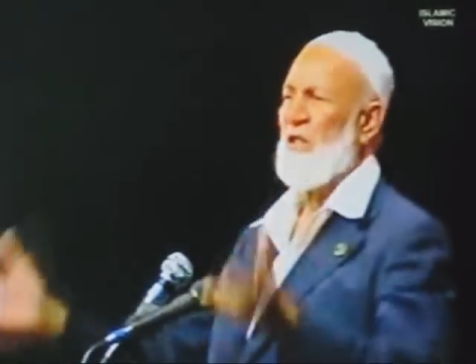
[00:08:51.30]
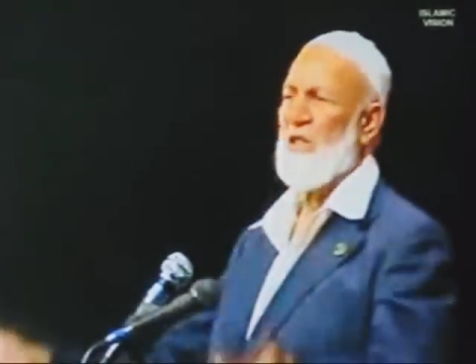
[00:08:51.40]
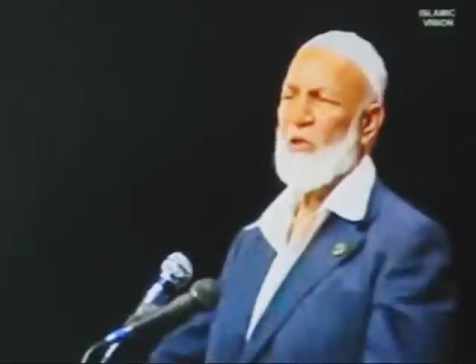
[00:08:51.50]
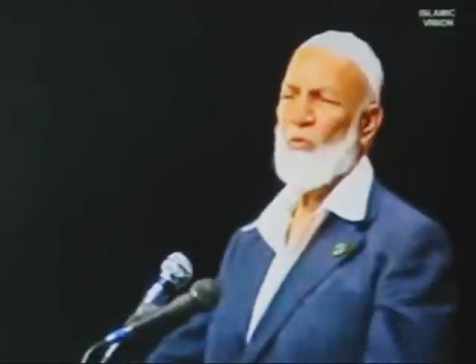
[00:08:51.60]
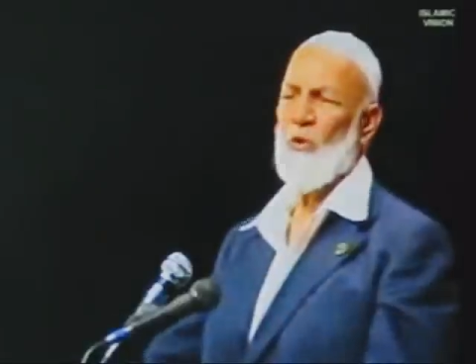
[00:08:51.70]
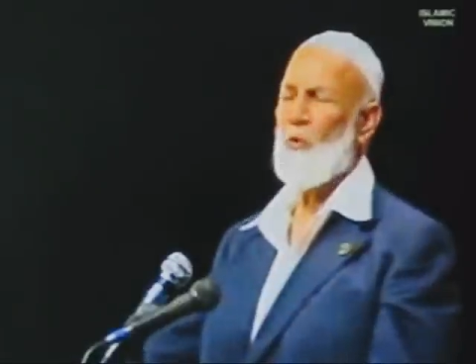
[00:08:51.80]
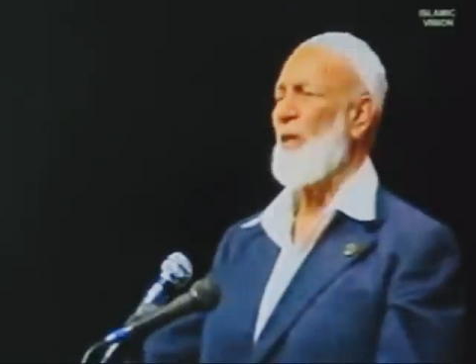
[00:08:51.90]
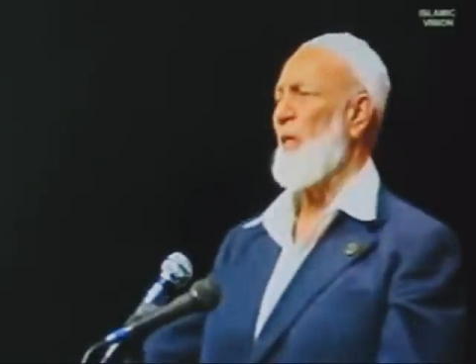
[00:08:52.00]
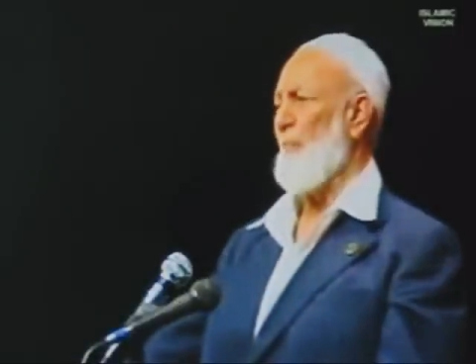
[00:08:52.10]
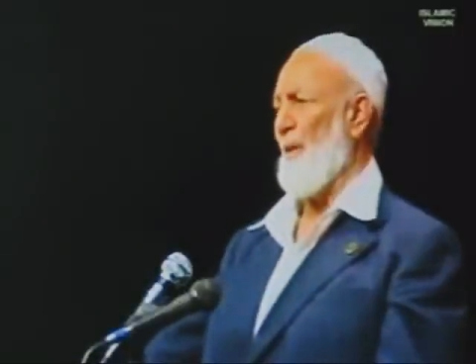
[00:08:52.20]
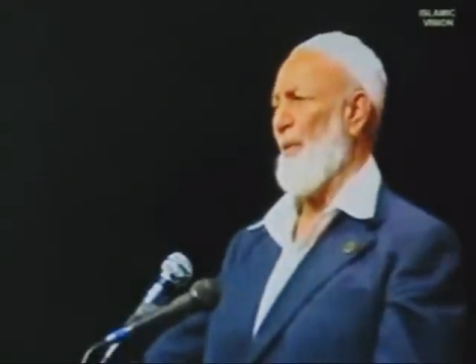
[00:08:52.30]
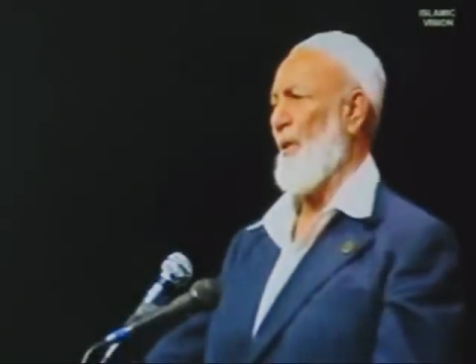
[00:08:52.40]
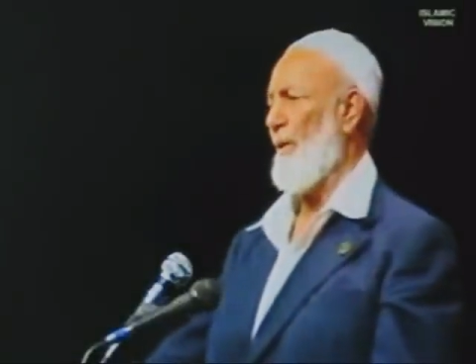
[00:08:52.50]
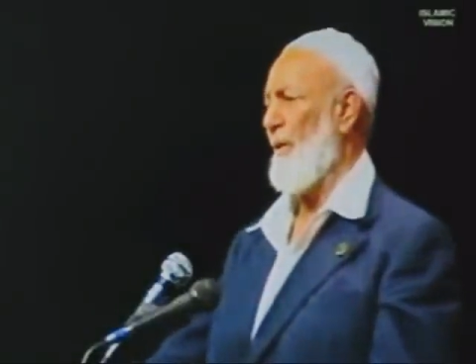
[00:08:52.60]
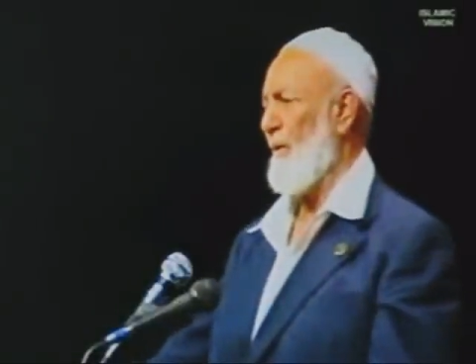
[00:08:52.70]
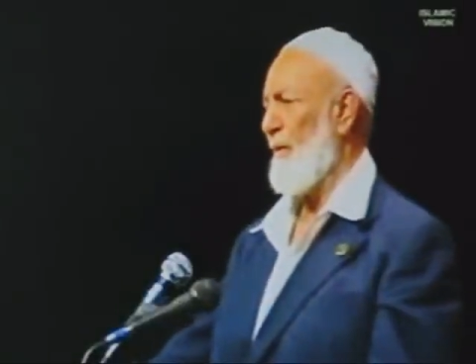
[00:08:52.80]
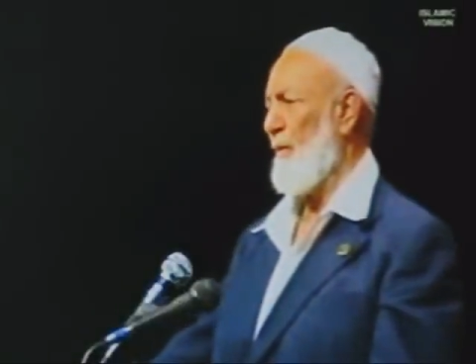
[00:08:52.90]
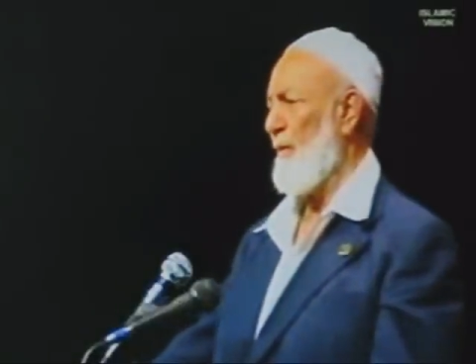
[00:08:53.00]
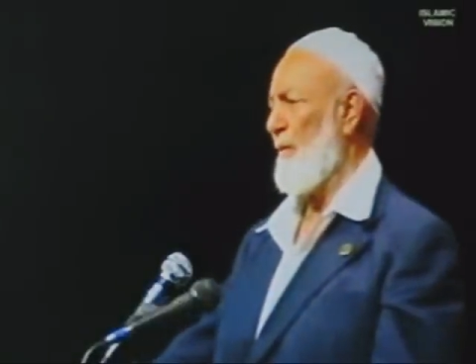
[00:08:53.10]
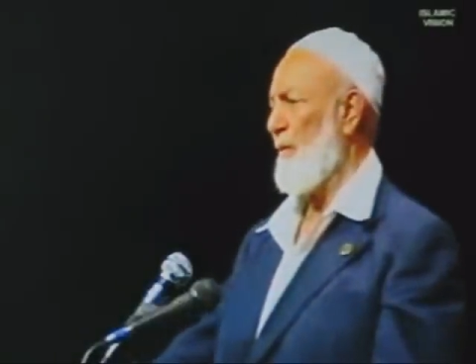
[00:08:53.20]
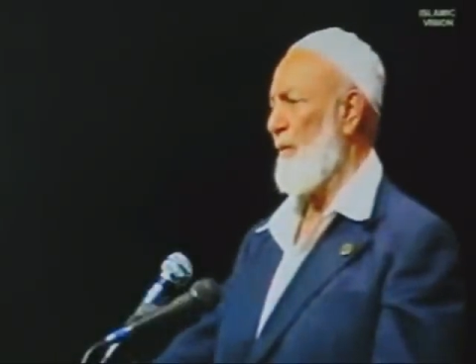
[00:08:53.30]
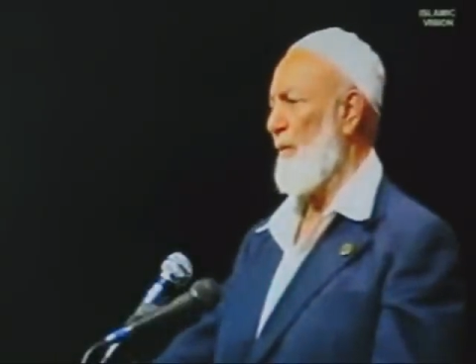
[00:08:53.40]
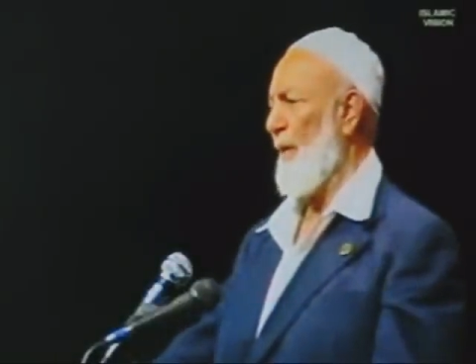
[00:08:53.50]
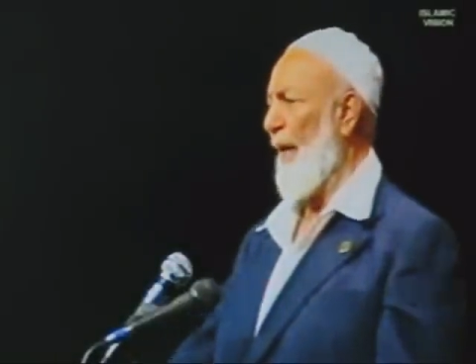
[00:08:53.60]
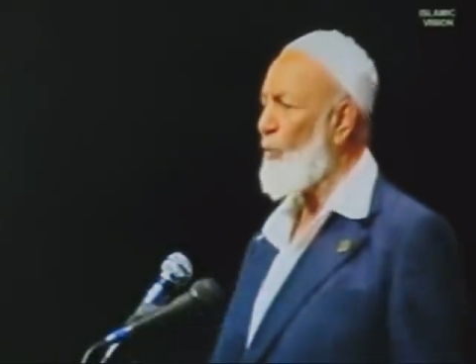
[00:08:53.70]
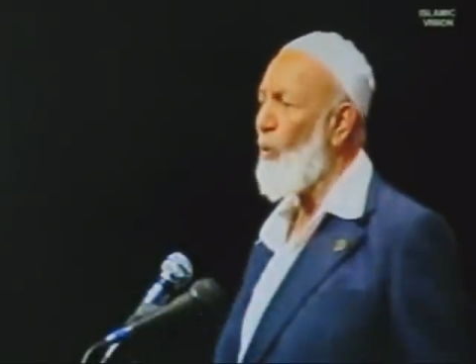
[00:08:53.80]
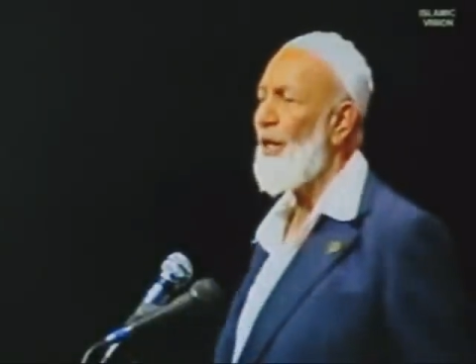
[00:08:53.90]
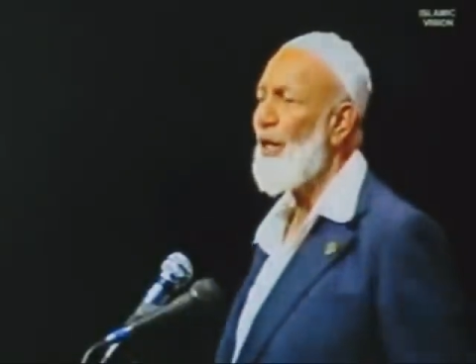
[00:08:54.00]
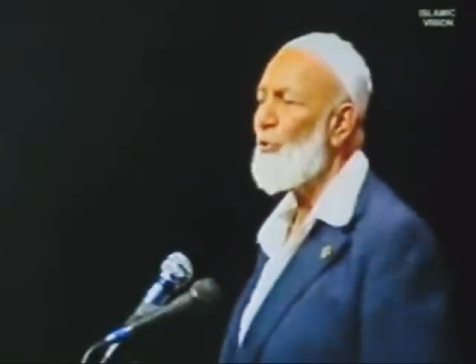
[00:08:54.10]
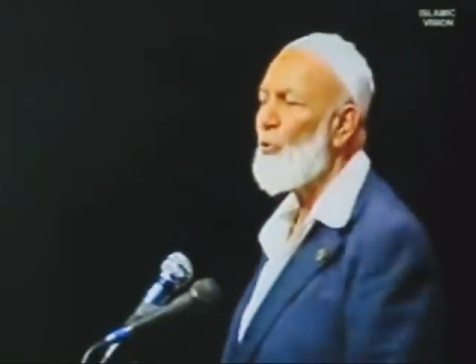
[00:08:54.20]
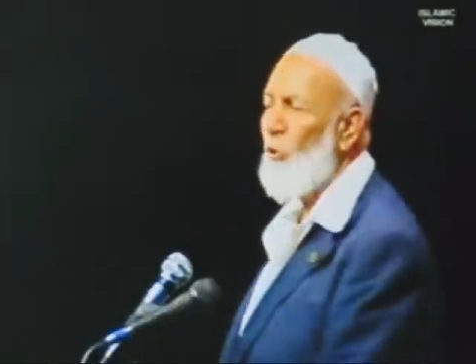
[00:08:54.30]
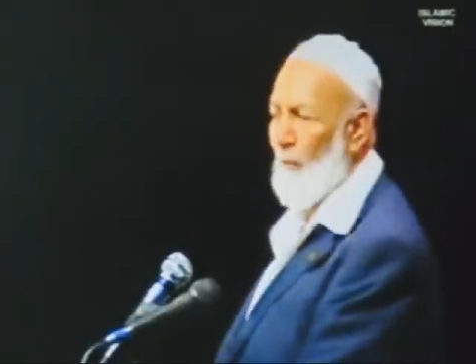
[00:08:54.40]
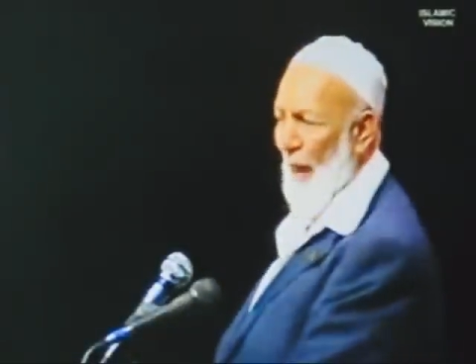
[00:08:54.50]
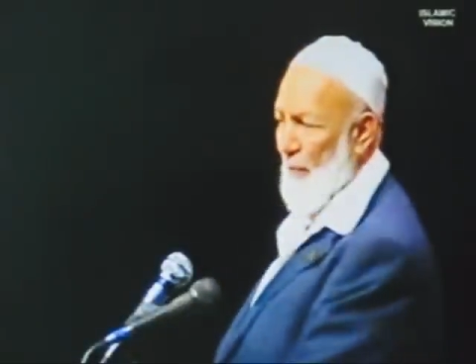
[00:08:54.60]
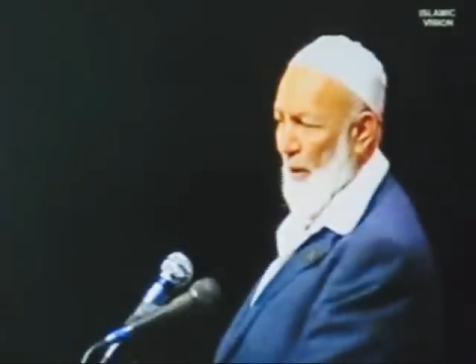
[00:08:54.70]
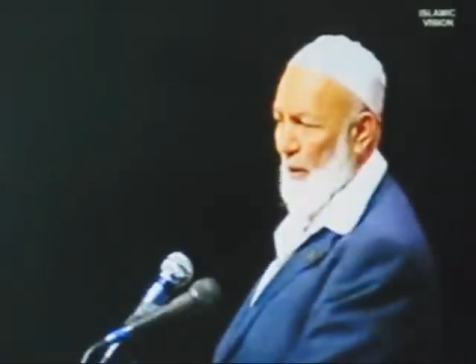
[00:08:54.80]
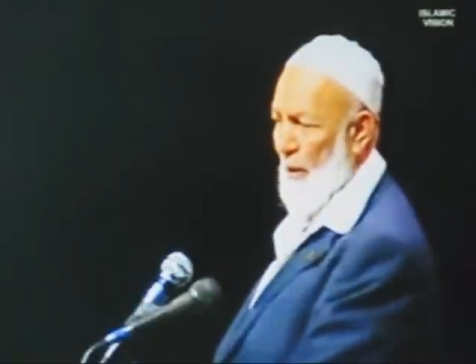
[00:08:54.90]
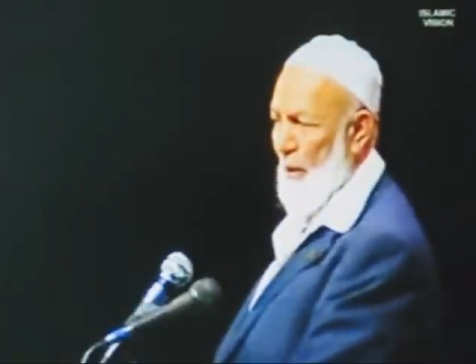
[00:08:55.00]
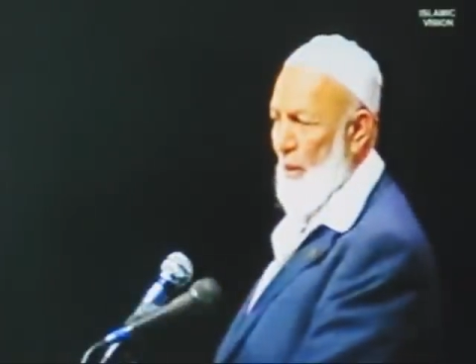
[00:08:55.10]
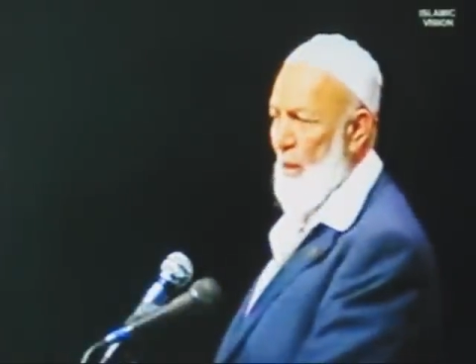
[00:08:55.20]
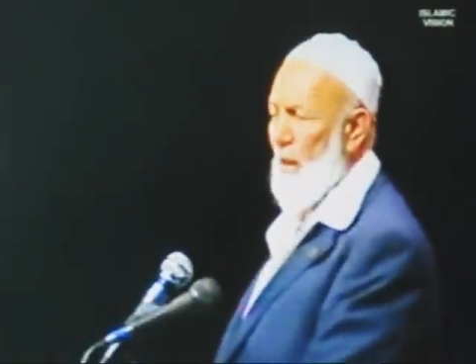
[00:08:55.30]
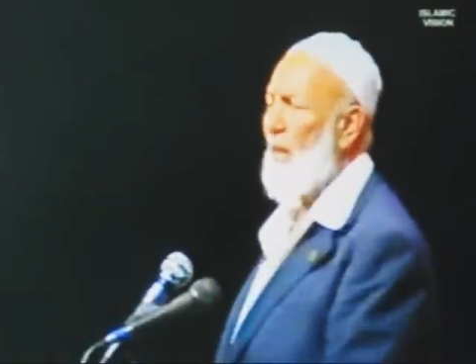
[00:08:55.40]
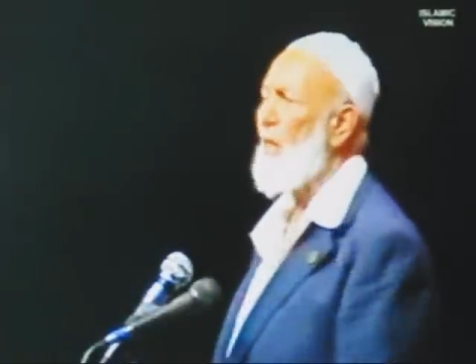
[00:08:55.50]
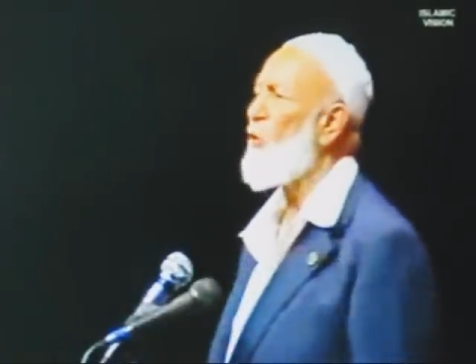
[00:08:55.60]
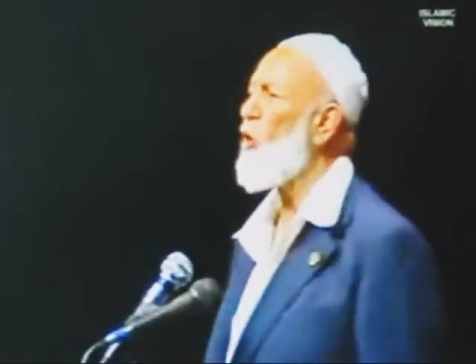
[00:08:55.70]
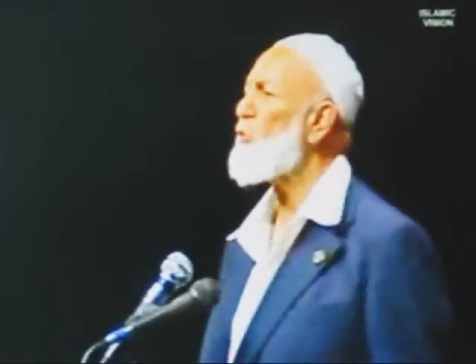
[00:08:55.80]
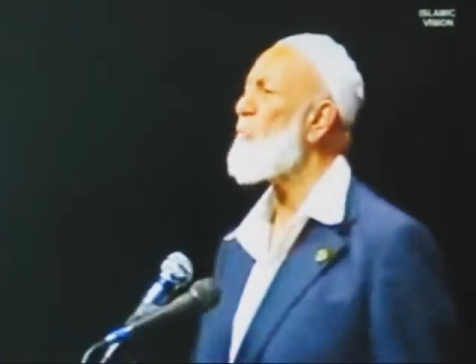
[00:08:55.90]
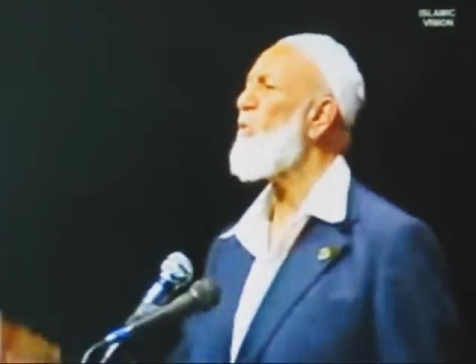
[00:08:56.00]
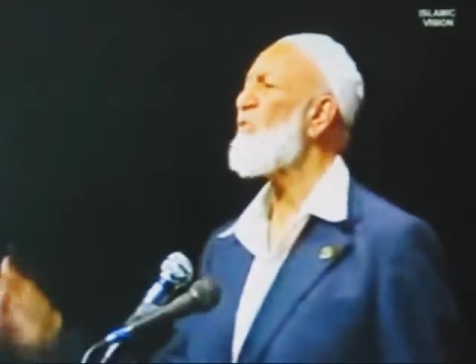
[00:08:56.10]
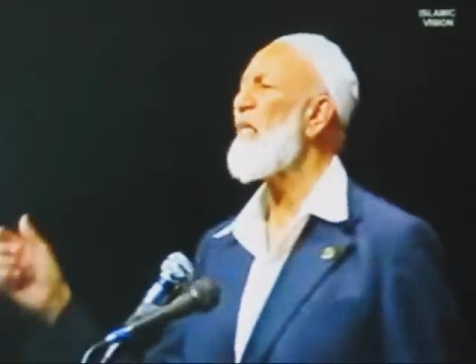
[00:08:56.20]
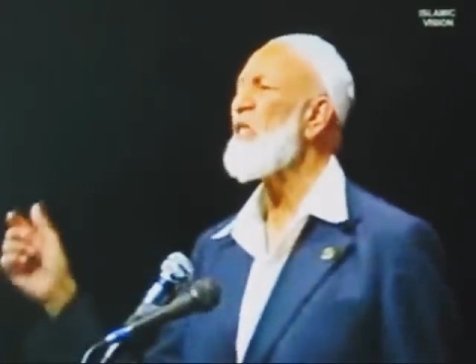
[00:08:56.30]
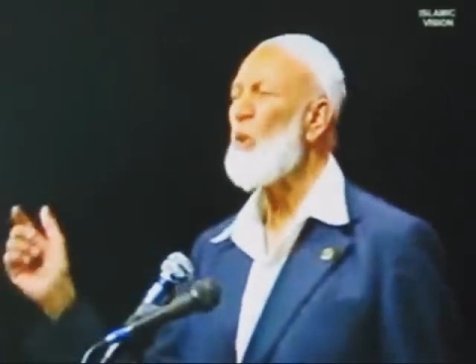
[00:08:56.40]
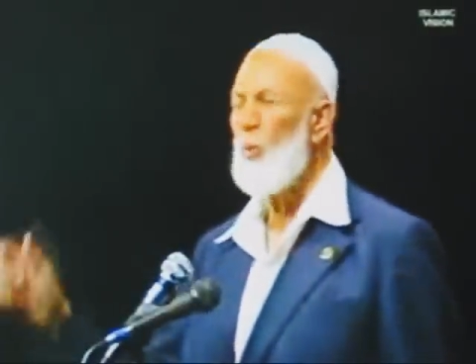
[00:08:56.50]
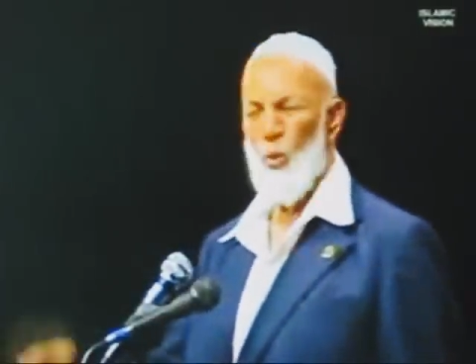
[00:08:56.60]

Jesus was with the people. According to your Bible, in the Gospel of St.